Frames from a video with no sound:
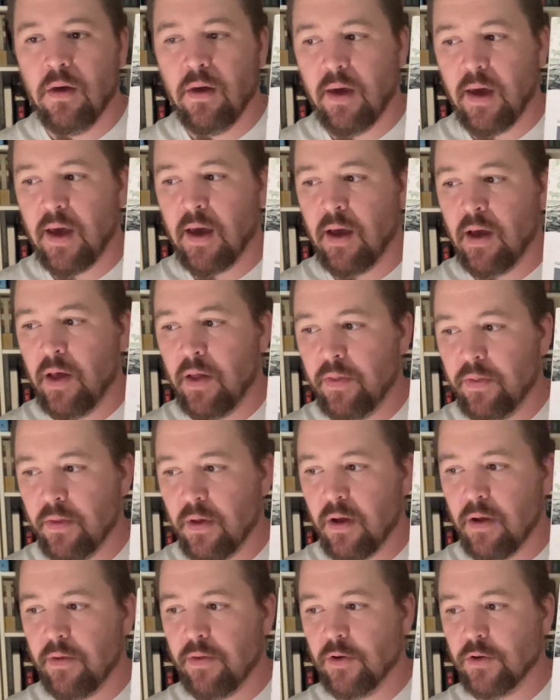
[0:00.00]
And
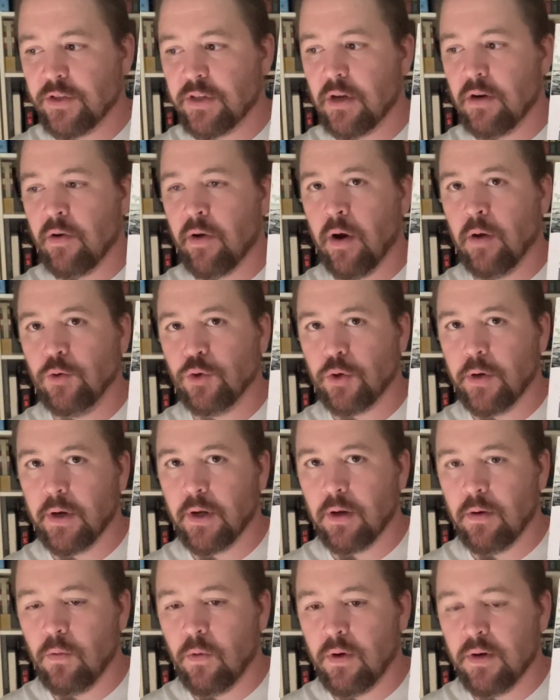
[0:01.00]
they're sitting around
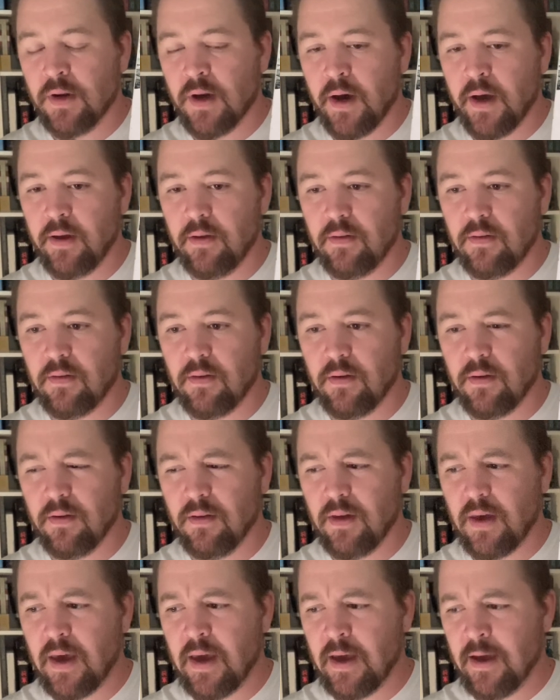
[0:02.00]
drinking one night,
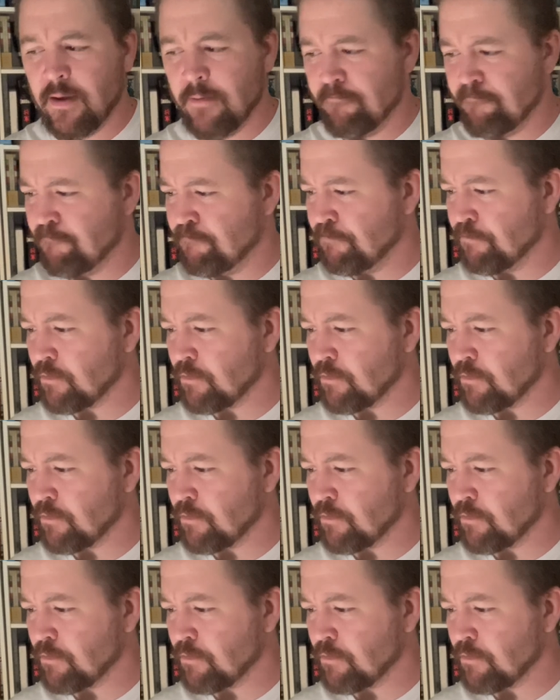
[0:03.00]
and